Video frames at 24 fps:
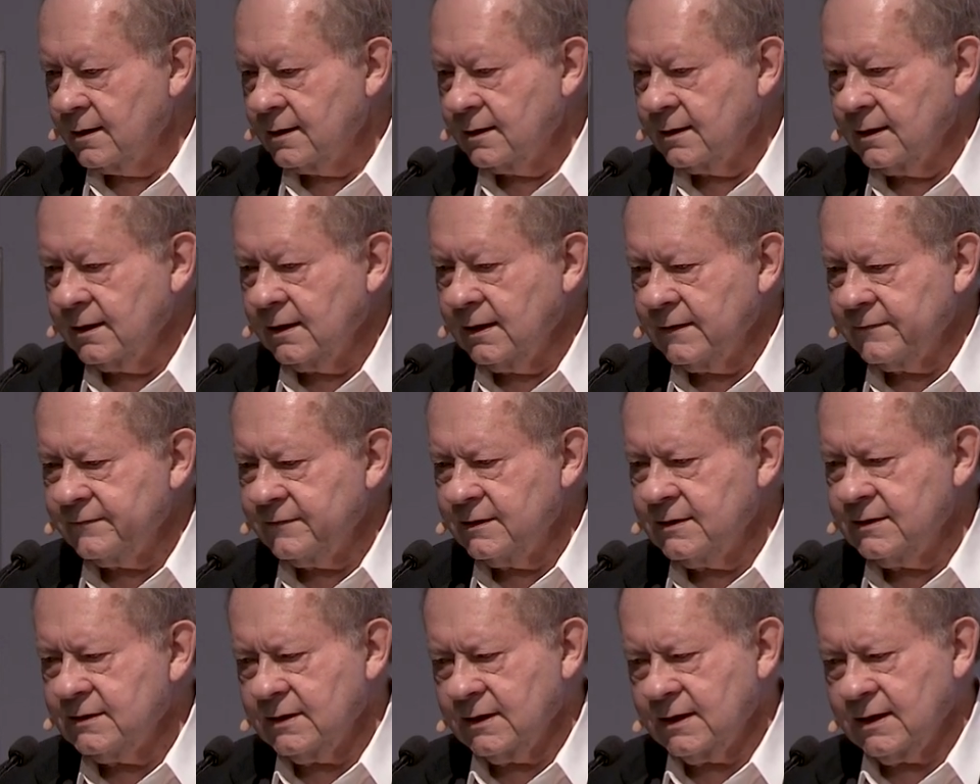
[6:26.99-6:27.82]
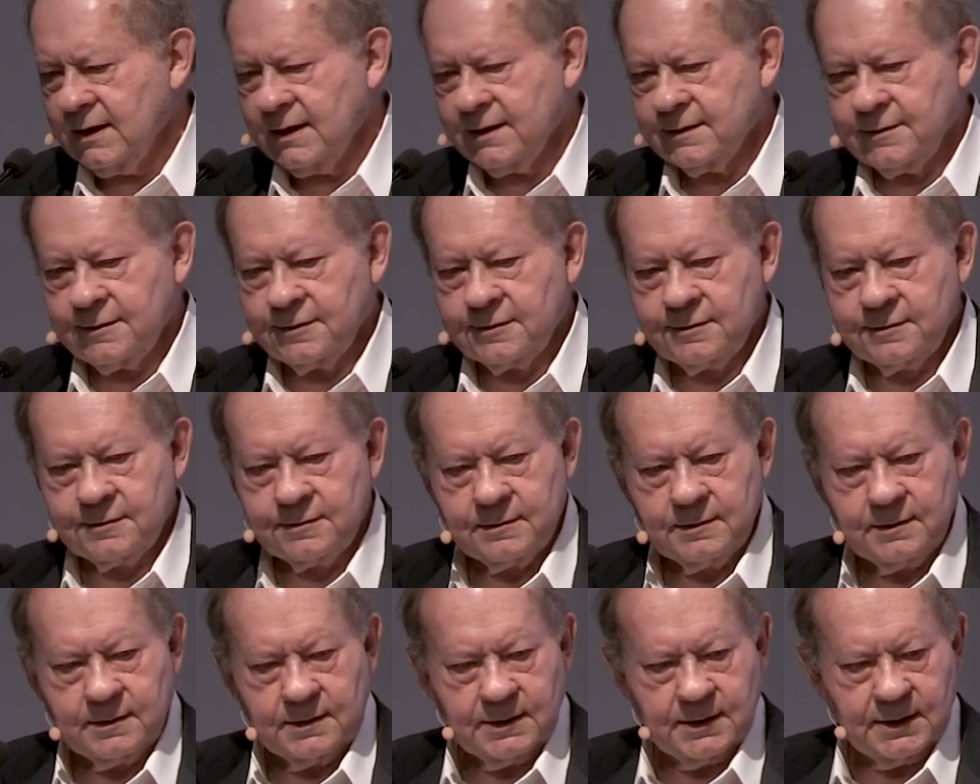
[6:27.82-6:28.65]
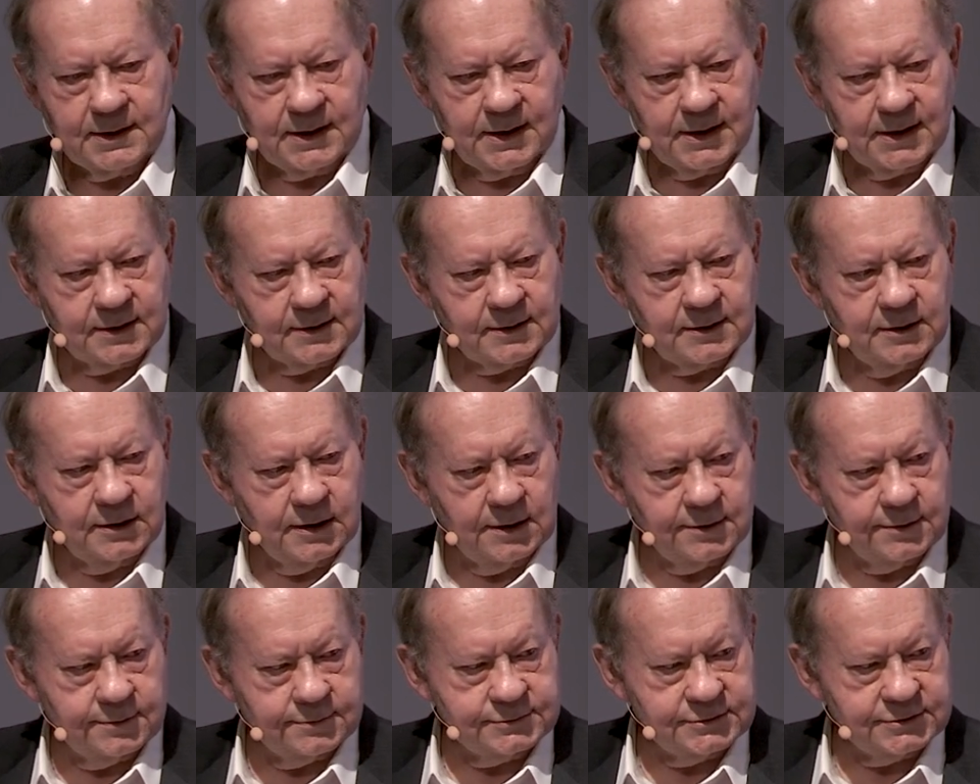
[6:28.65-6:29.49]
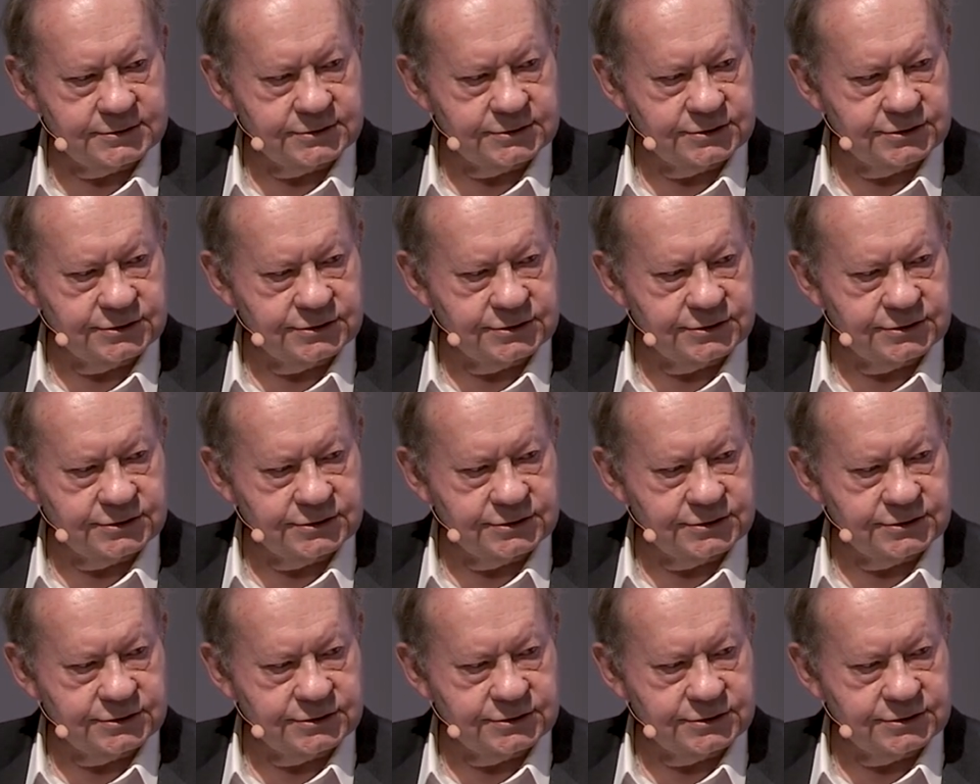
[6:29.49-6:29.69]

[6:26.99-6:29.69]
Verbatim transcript: living together in close